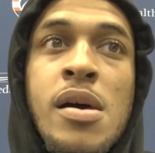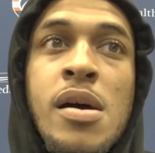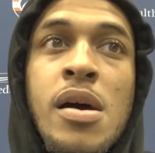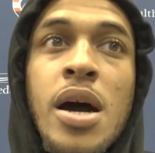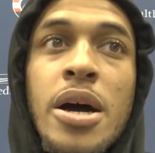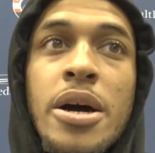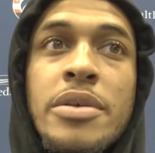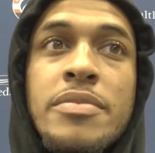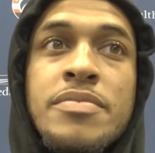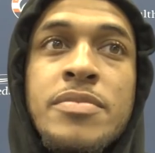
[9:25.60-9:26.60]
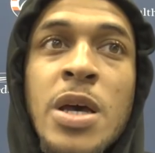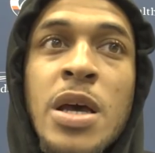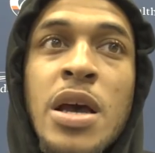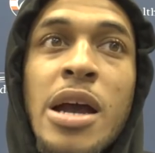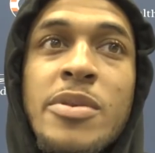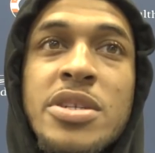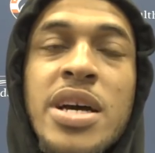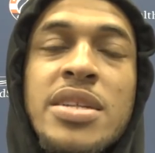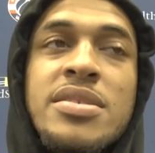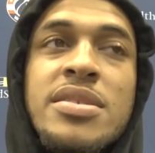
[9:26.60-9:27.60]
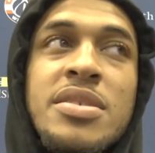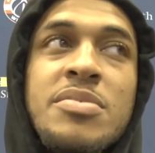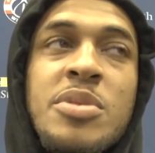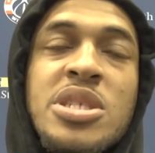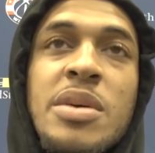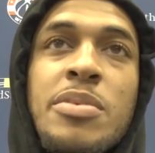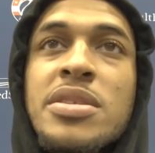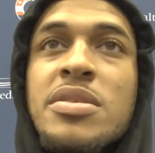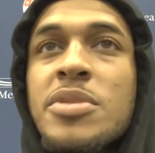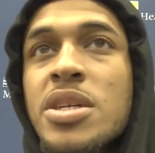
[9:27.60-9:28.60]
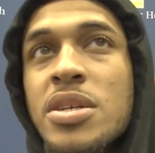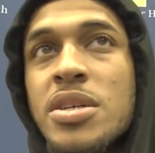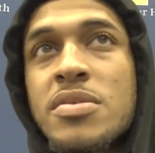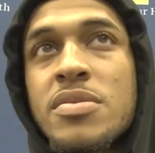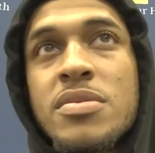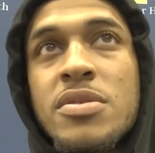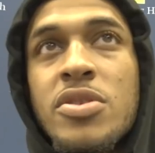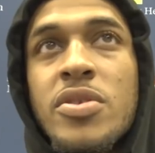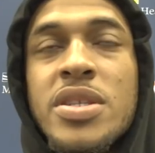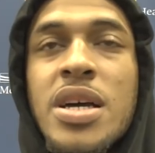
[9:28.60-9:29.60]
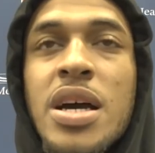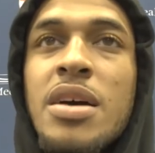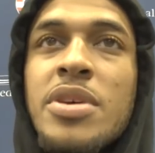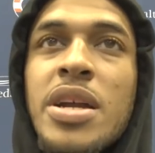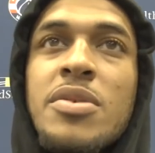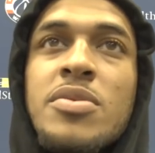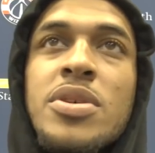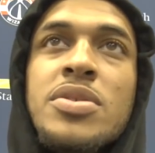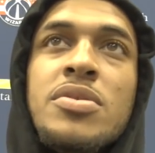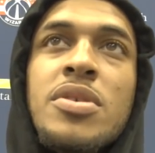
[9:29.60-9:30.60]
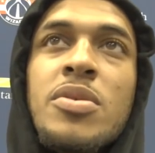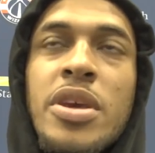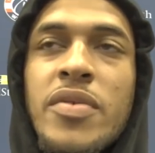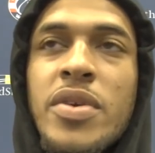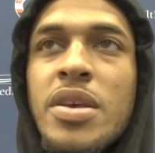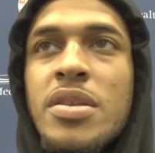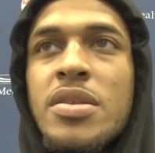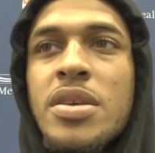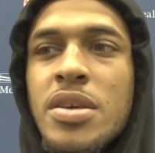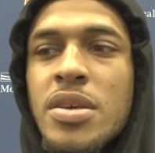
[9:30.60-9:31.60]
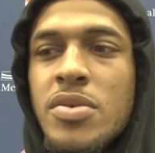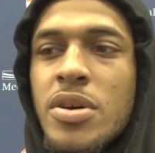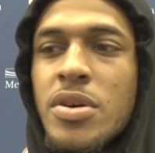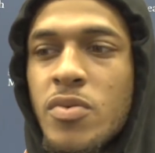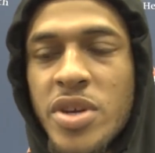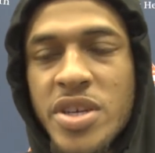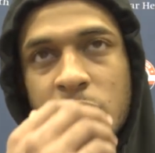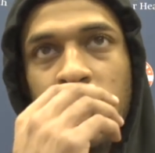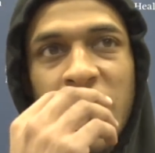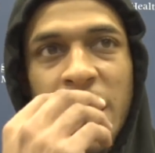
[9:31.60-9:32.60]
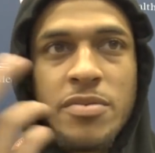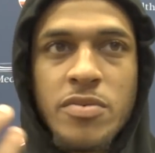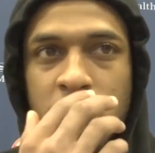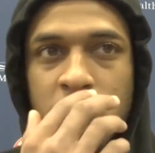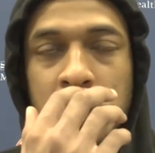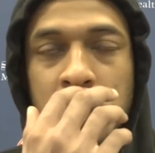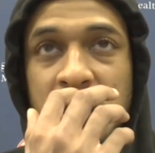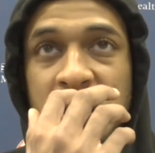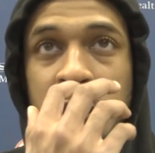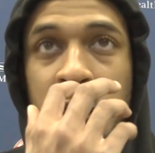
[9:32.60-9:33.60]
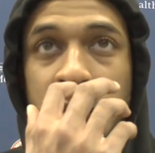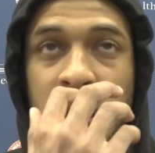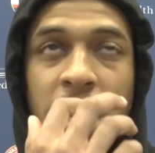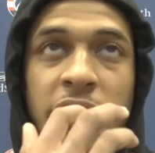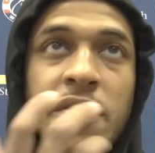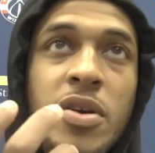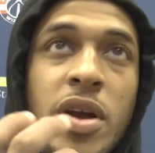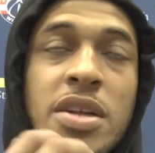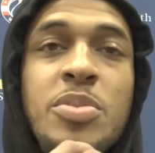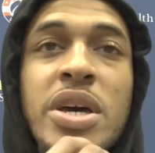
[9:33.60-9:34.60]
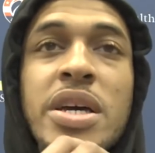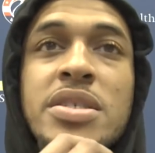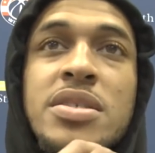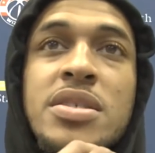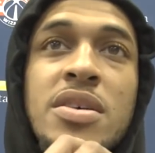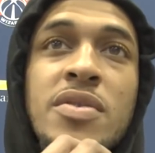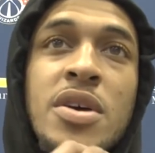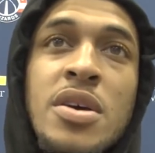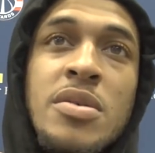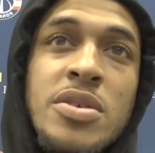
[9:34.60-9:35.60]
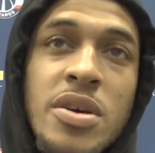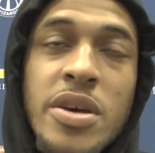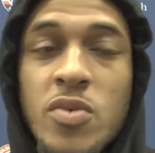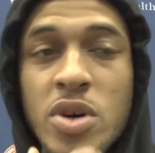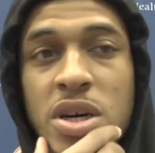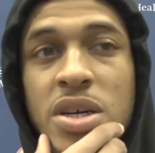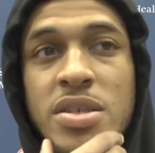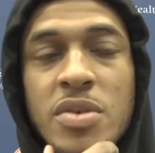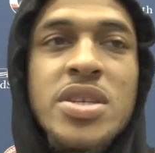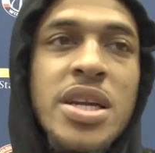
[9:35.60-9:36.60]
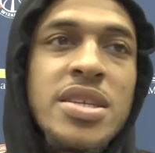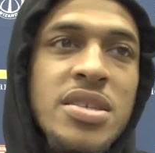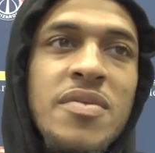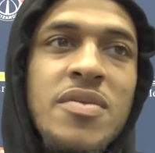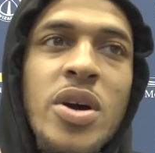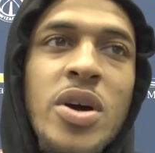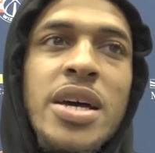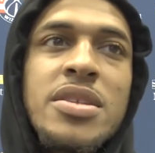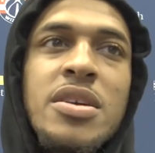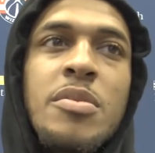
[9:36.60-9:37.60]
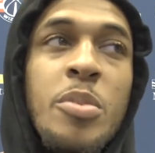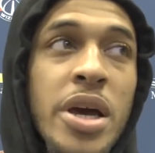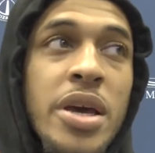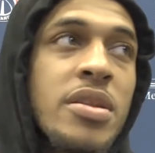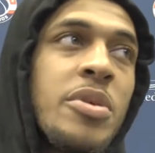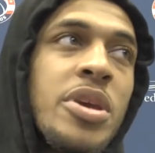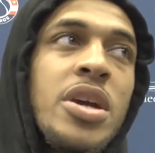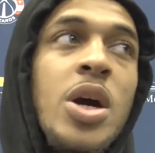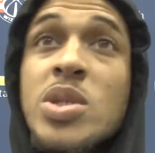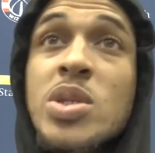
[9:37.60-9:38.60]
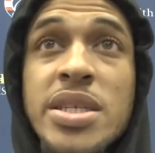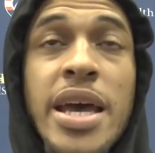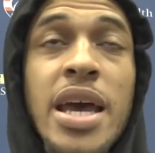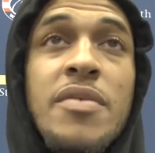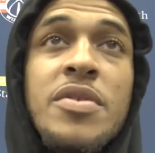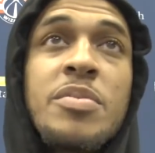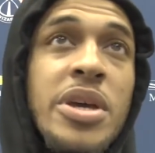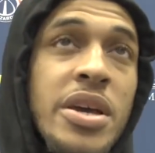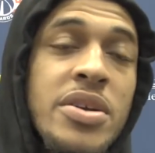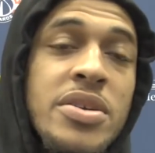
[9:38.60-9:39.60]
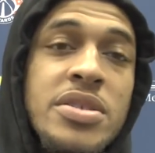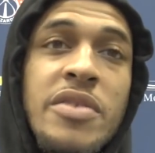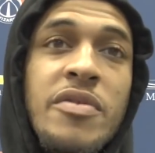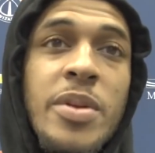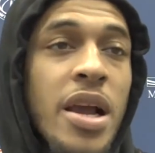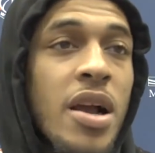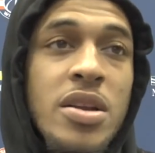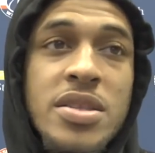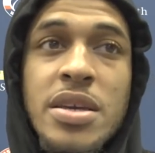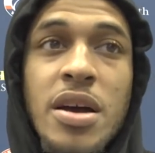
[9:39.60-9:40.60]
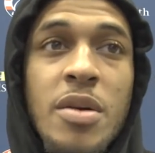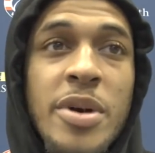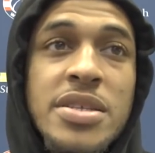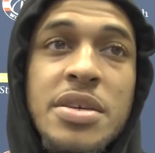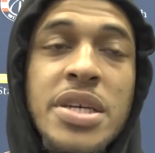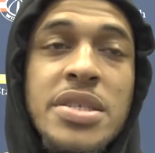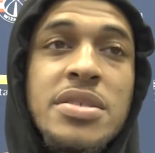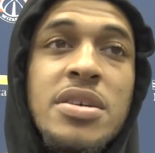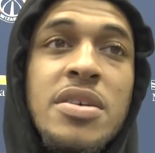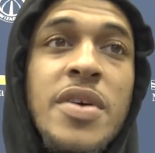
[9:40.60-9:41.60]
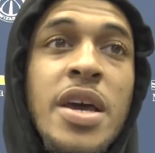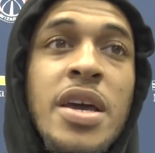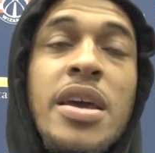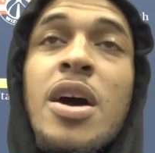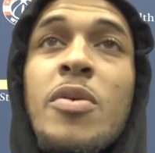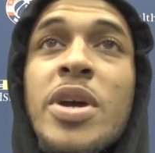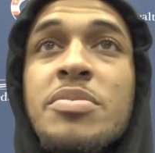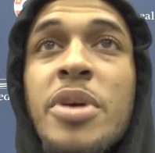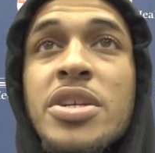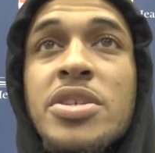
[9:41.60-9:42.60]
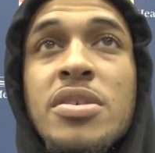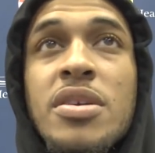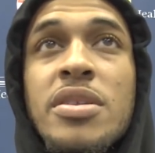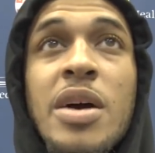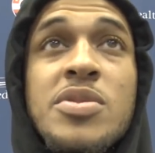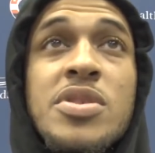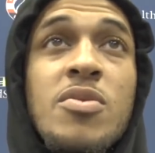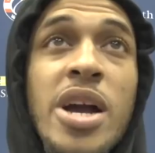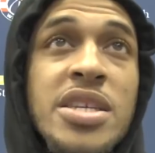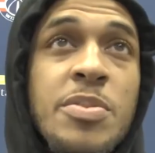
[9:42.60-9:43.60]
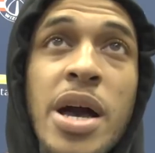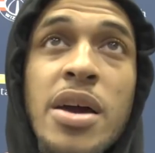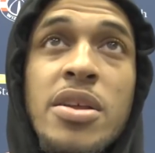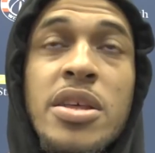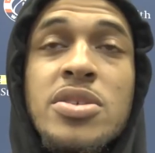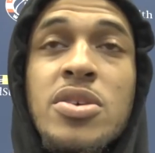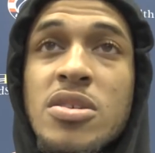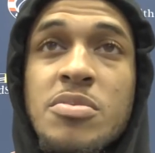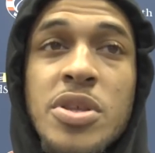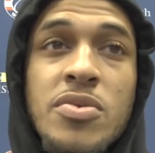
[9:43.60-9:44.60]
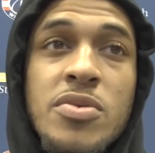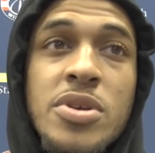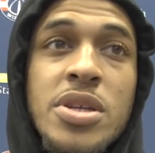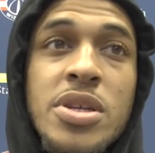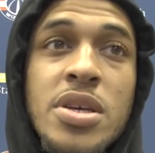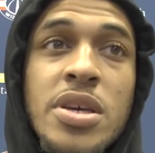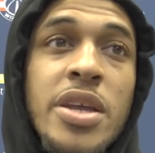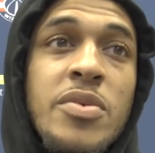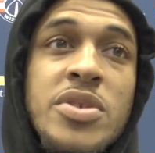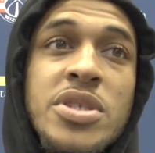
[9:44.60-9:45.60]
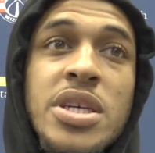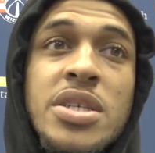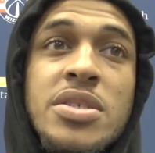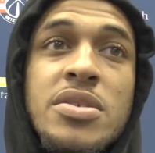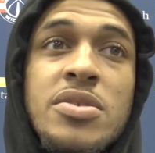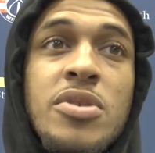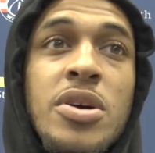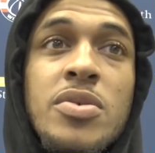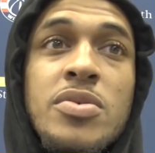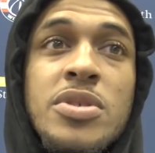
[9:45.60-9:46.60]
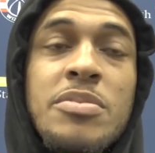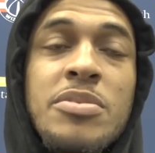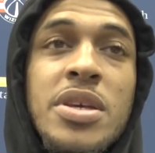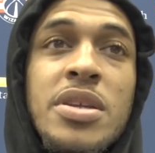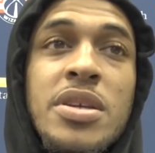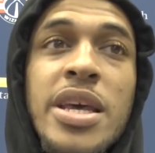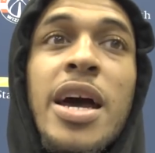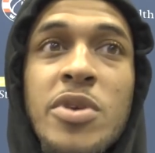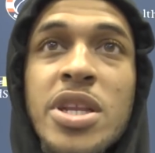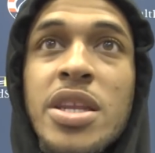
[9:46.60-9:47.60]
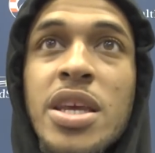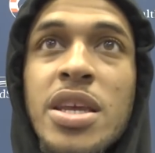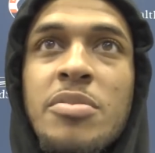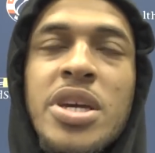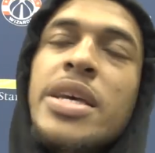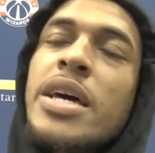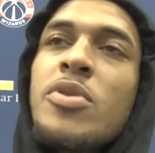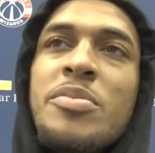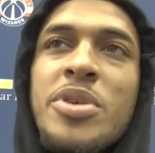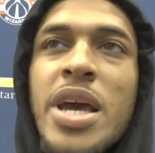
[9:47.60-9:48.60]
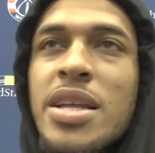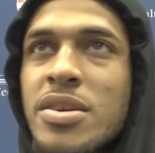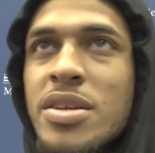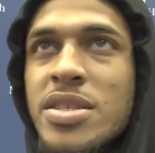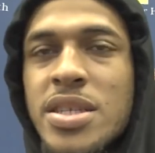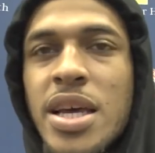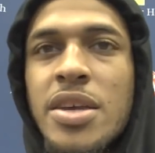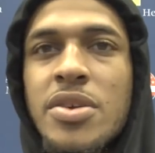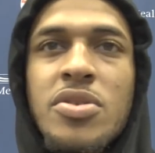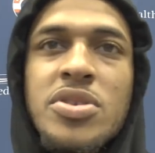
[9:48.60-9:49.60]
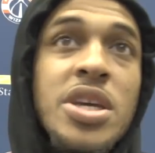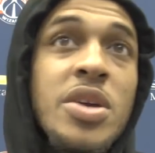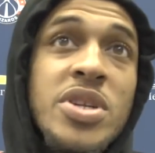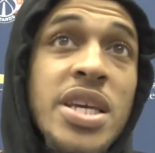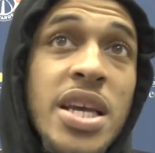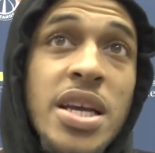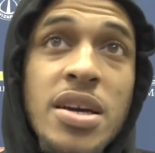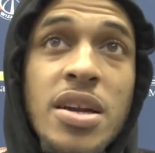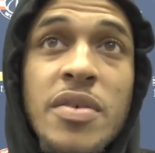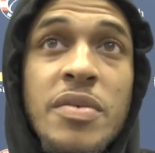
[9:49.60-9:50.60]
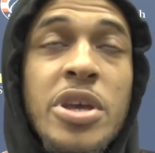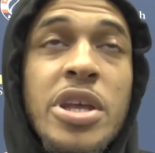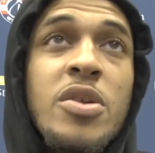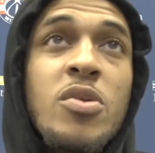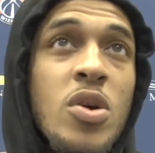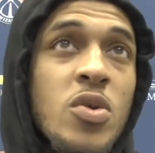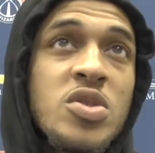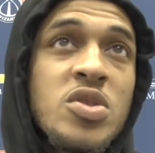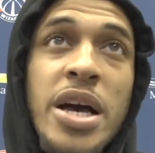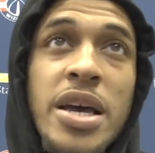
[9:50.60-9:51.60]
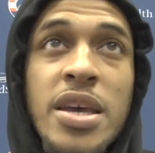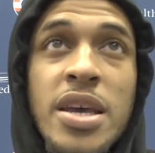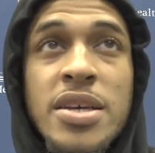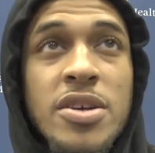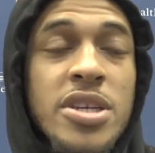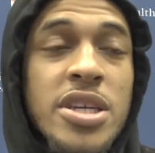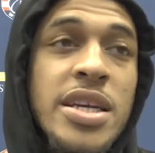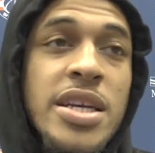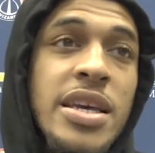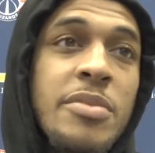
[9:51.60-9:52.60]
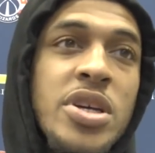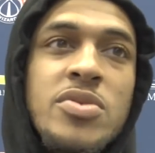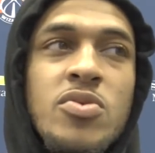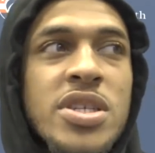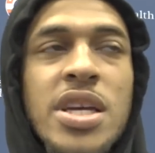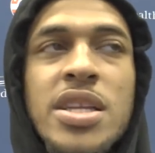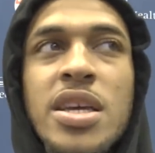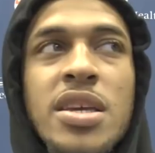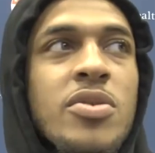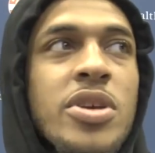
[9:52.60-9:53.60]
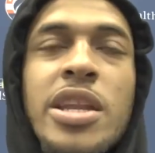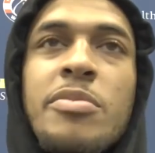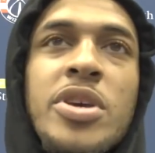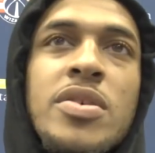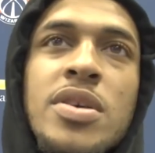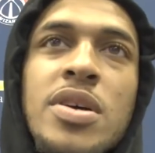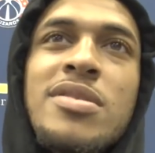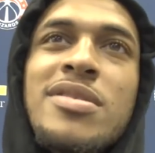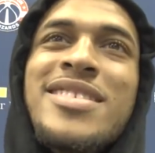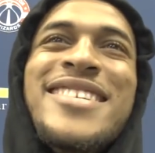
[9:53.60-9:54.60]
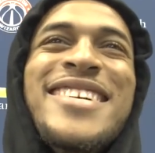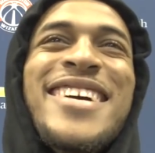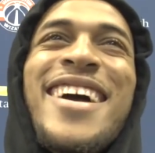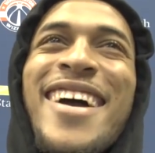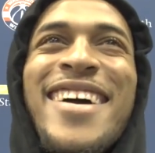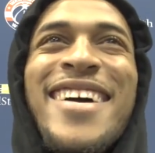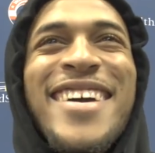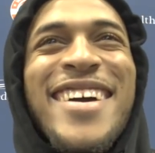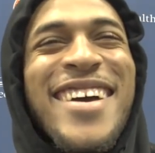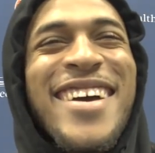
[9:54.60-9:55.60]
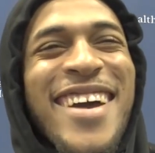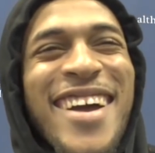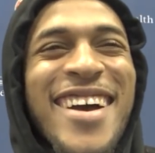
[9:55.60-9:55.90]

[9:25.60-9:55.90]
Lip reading: I really tried to study as much as I possibly could during the time that I was, given the, resources and stuff to like figure out the plays and stuff. It was kind of tough going out there, but I mean, the coaching staff and the players and everything, like all my teammates and stuff, they always made sure that I was in the right spot and they talked me through it, And it was just, you know, something that I really needed because I didn't want to be out there just like, you know, chicken with his head cut off and being in the wrong spot, certain things like that, because Russ, I think he would yell at me.